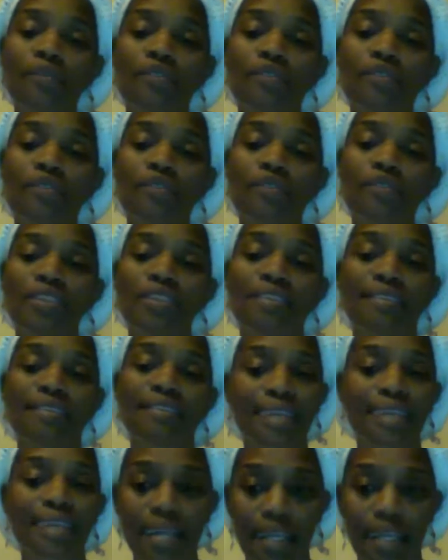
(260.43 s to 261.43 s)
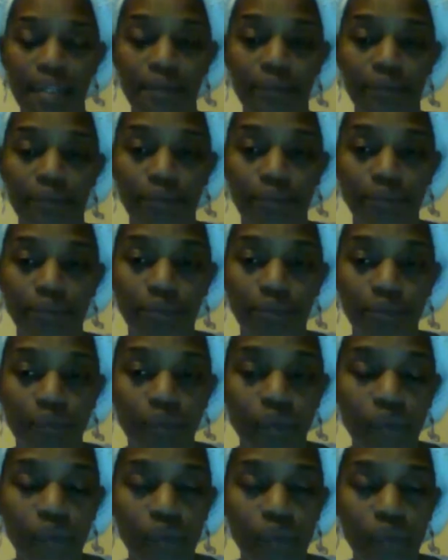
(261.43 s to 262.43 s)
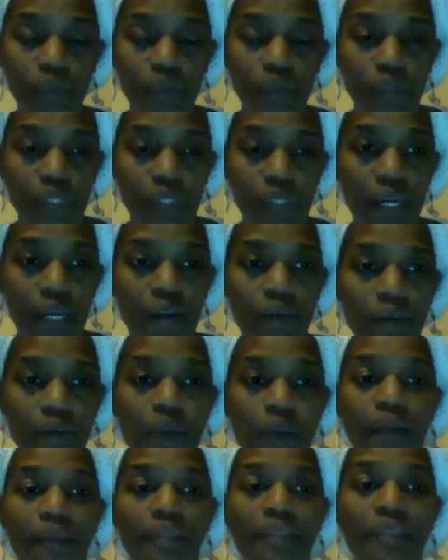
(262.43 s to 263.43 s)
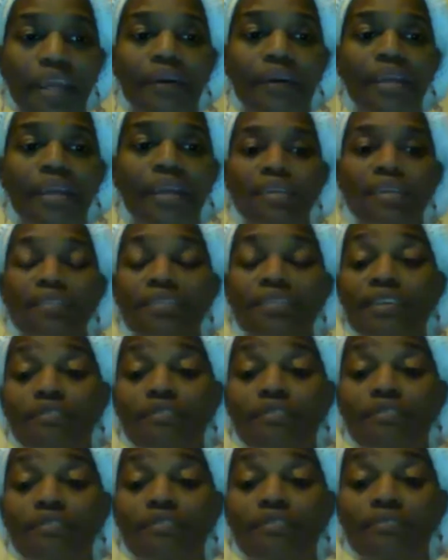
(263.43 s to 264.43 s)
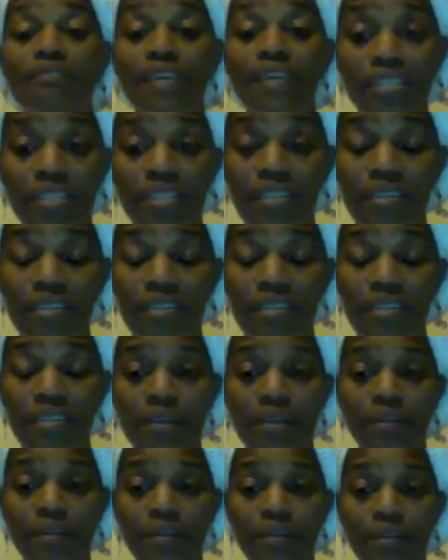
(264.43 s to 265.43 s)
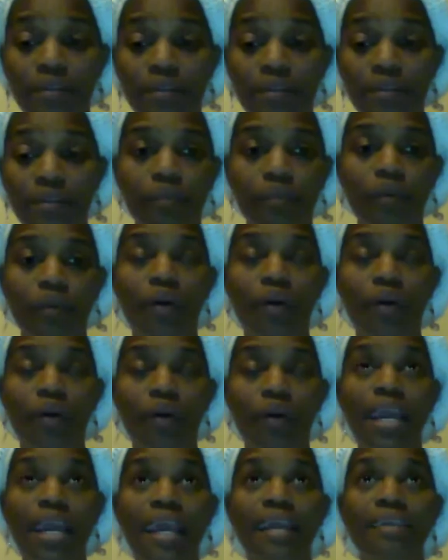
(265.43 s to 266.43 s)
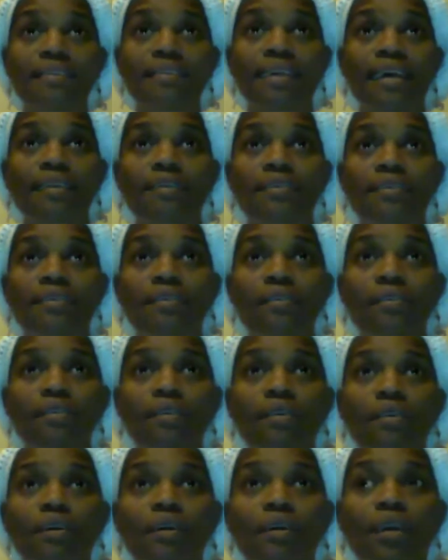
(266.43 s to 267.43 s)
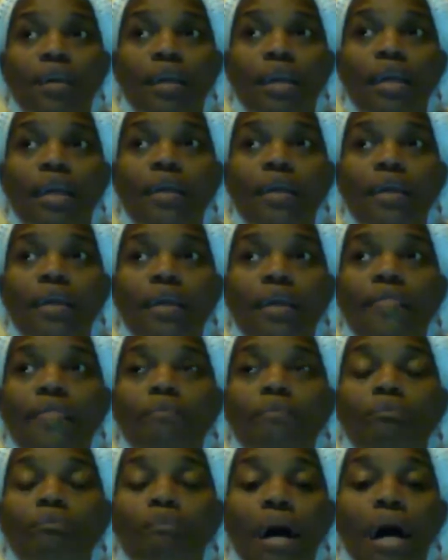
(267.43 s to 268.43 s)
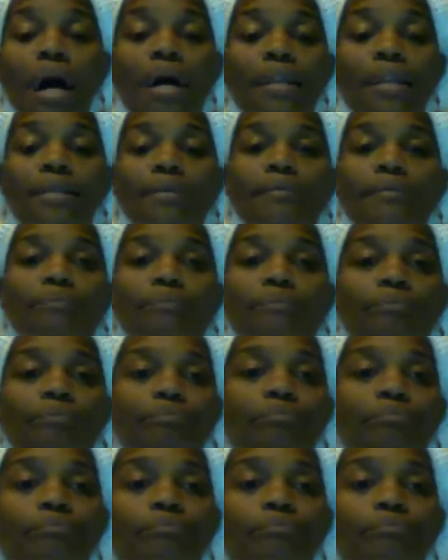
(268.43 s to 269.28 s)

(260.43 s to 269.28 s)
able to see where there is deficiency or excess in the body,